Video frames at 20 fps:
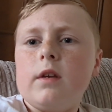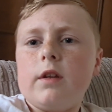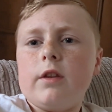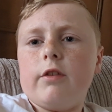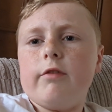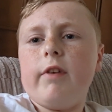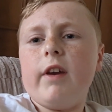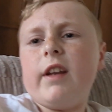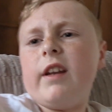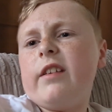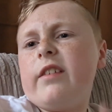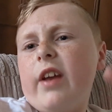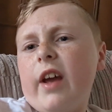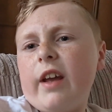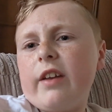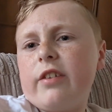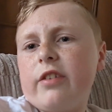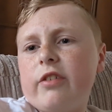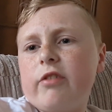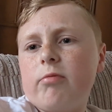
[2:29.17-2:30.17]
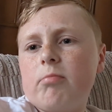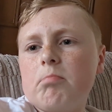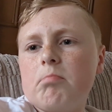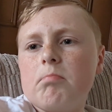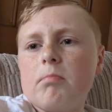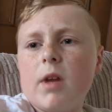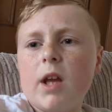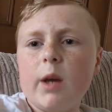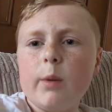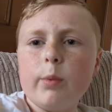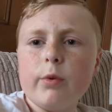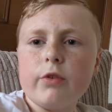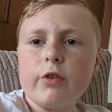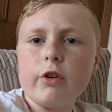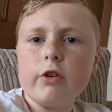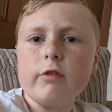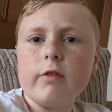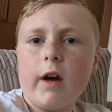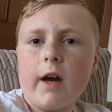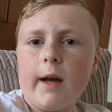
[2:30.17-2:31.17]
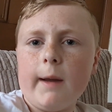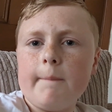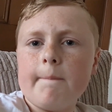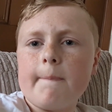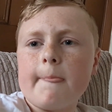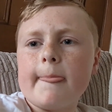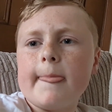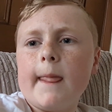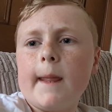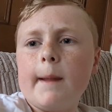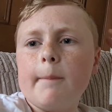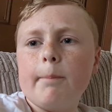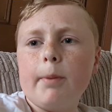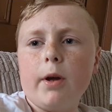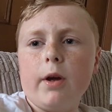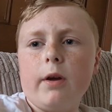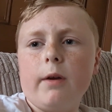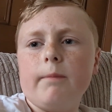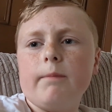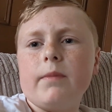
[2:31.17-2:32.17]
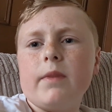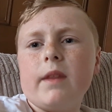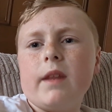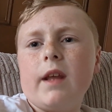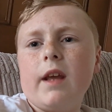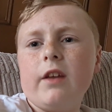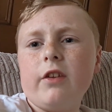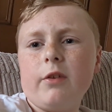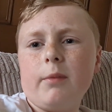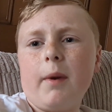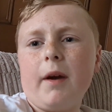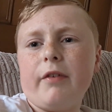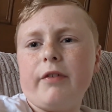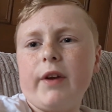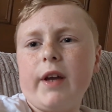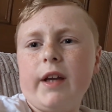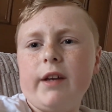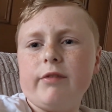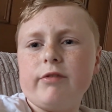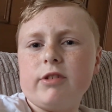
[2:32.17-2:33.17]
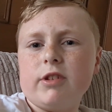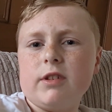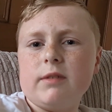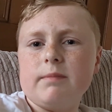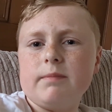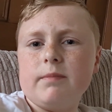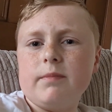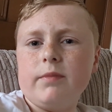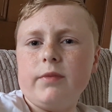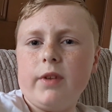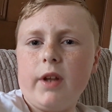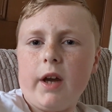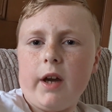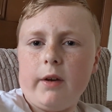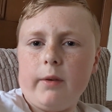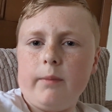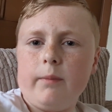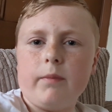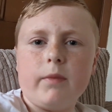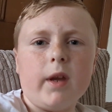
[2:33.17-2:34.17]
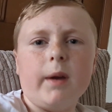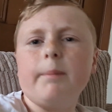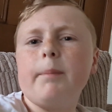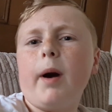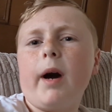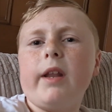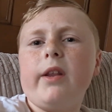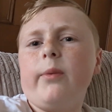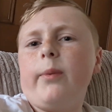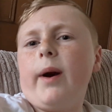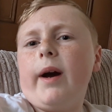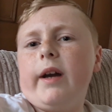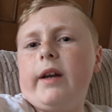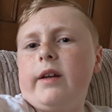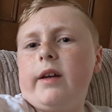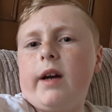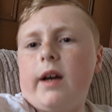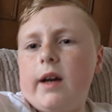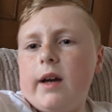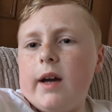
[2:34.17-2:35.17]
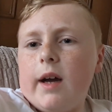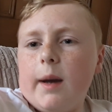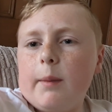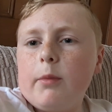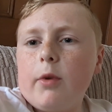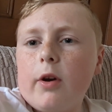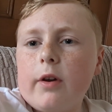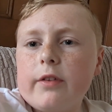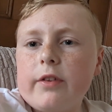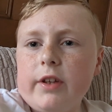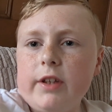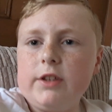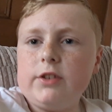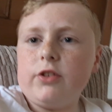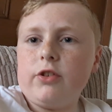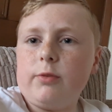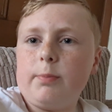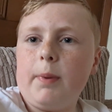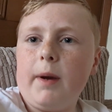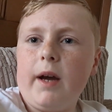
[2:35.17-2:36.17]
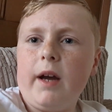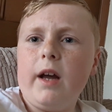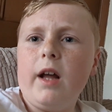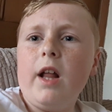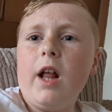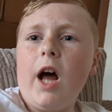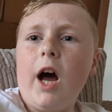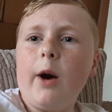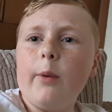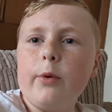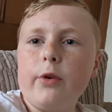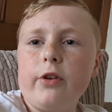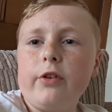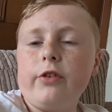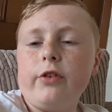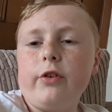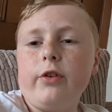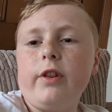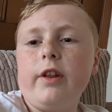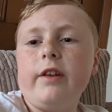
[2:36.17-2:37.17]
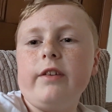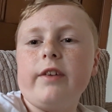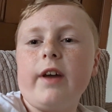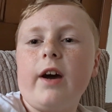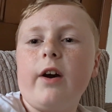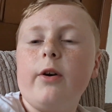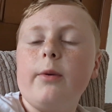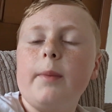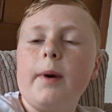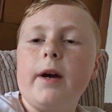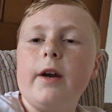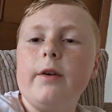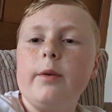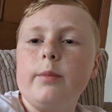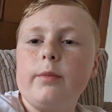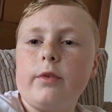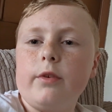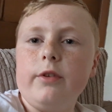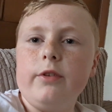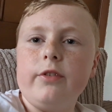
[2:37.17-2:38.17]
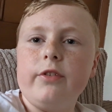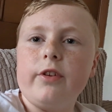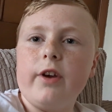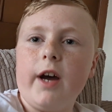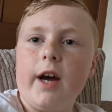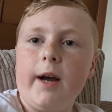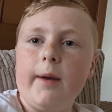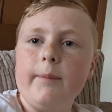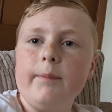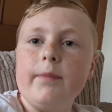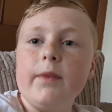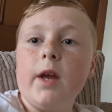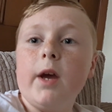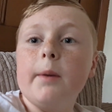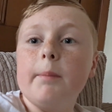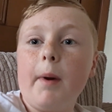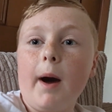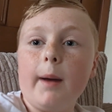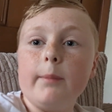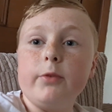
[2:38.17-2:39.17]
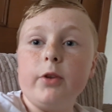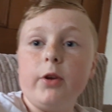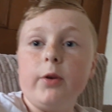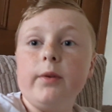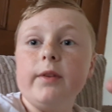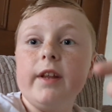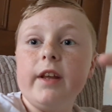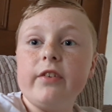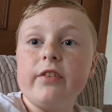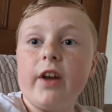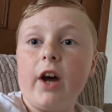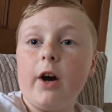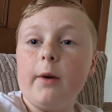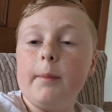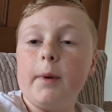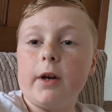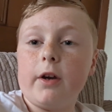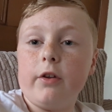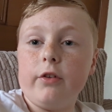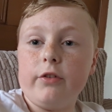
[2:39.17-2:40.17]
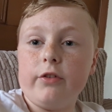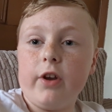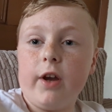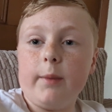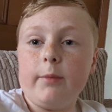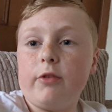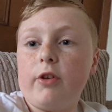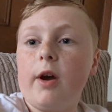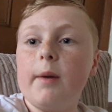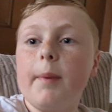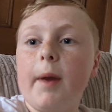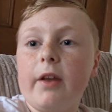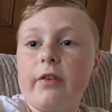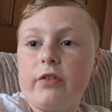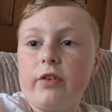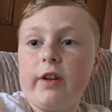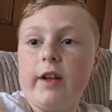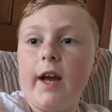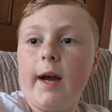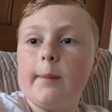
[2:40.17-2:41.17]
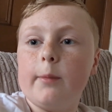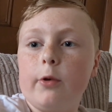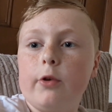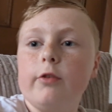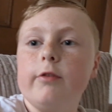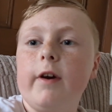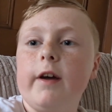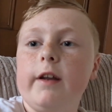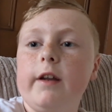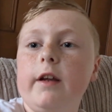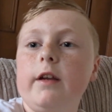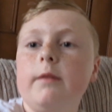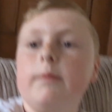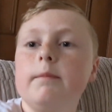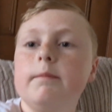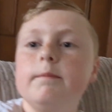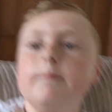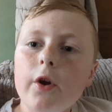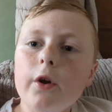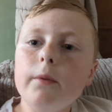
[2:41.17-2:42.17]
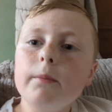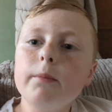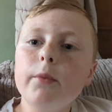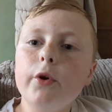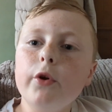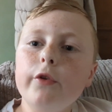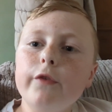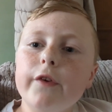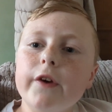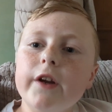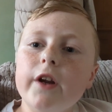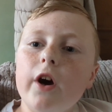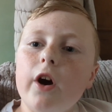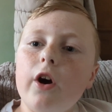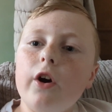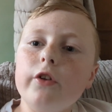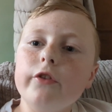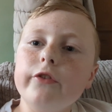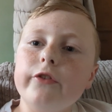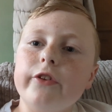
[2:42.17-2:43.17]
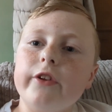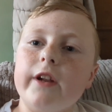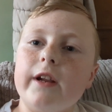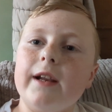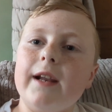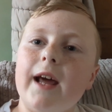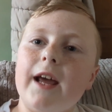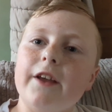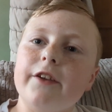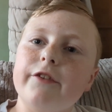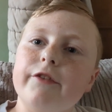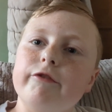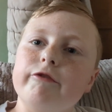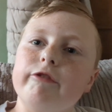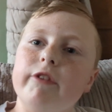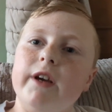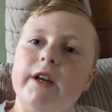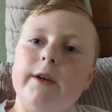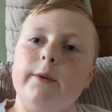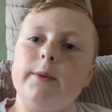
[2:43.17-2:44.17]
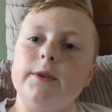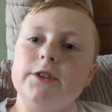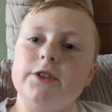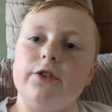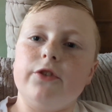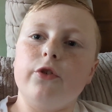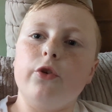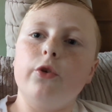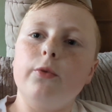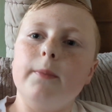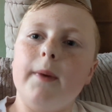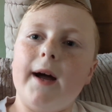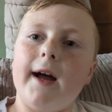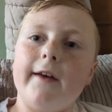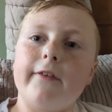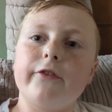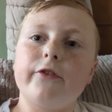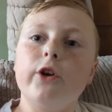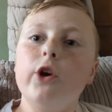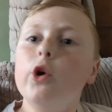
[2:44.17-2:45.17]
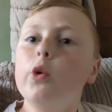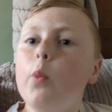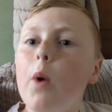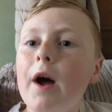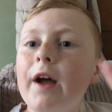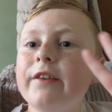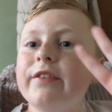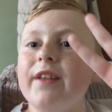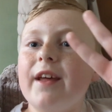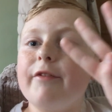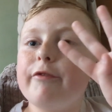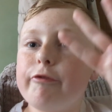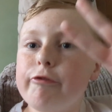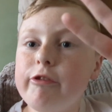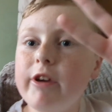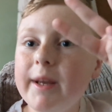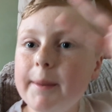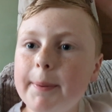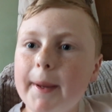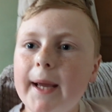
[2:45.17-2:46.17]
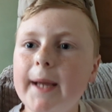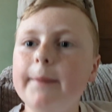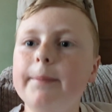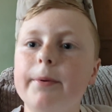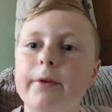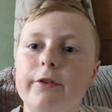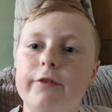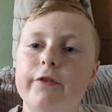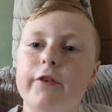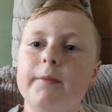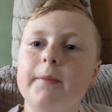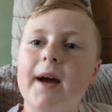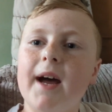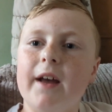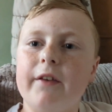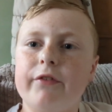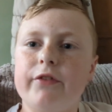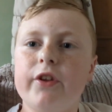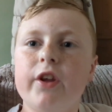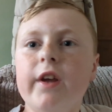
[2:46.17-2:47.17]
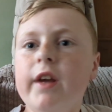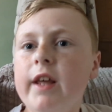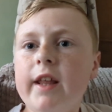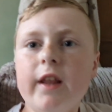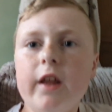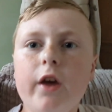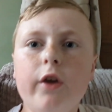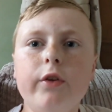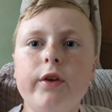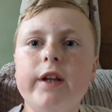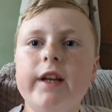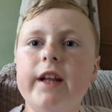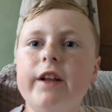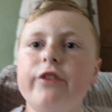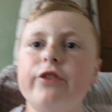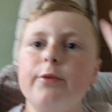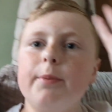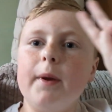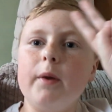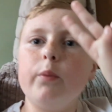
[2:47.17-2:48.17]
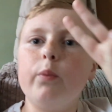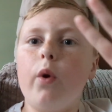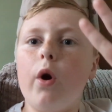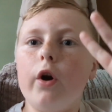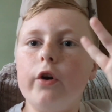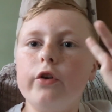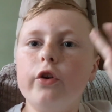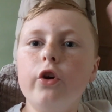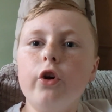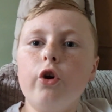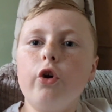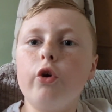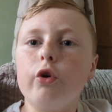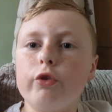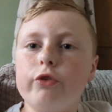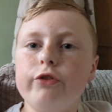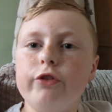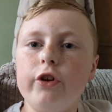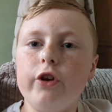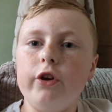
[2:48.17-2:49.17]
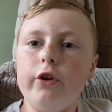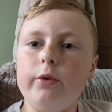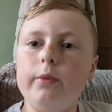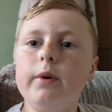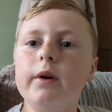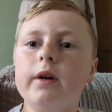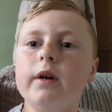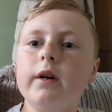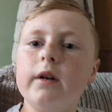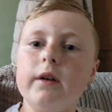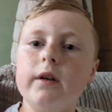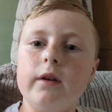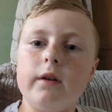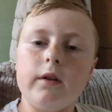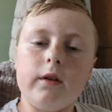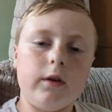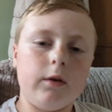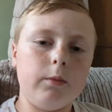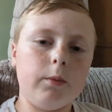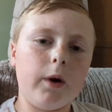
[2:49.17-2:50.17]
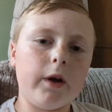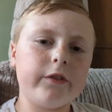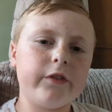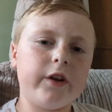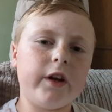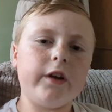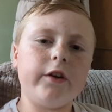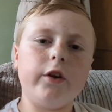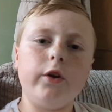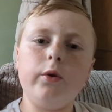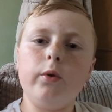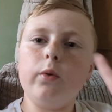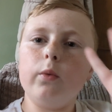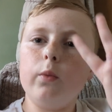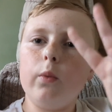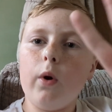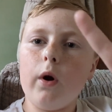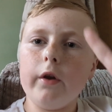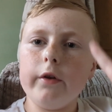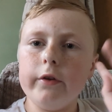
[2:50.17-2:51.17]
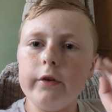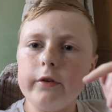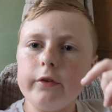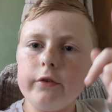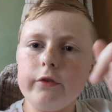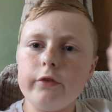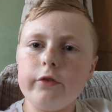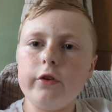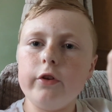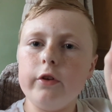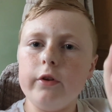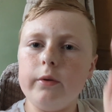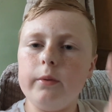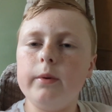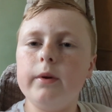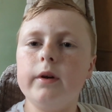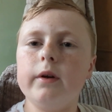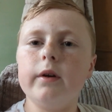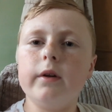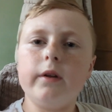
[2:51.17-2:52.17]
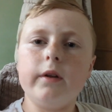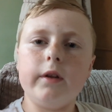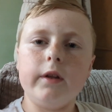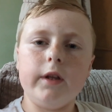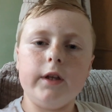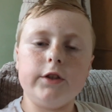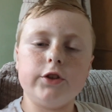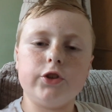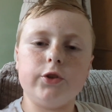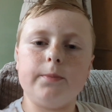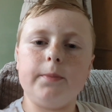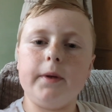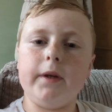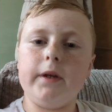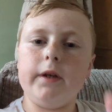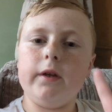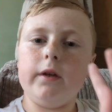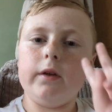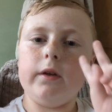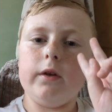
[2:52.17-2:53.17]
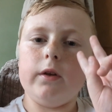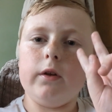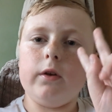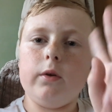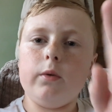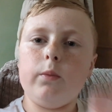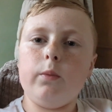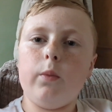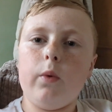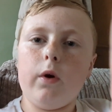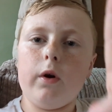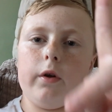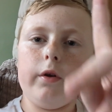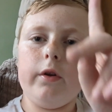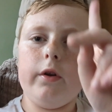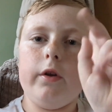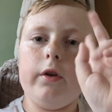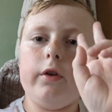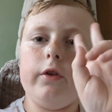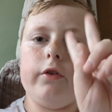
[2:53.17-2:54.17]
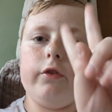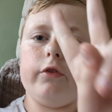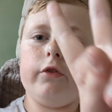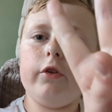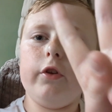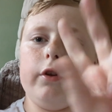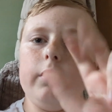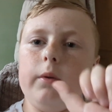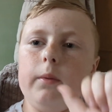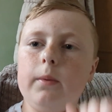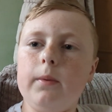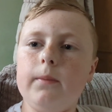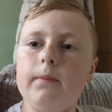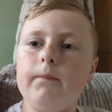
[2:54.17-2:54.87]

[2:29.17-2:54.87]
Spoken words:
The reading test, it was alright, but isn't my favourite? No. And by the way, I'm not a teacher's pet. I wouldn't do these out of my own good time, but I'm doing this out of my good time, so I basically am already. Moving on to the last three, which is all maths. Why is there 3 papers for maths? There only need to be 1 or 2. Why did I do 1, 2? Should be 1, 2.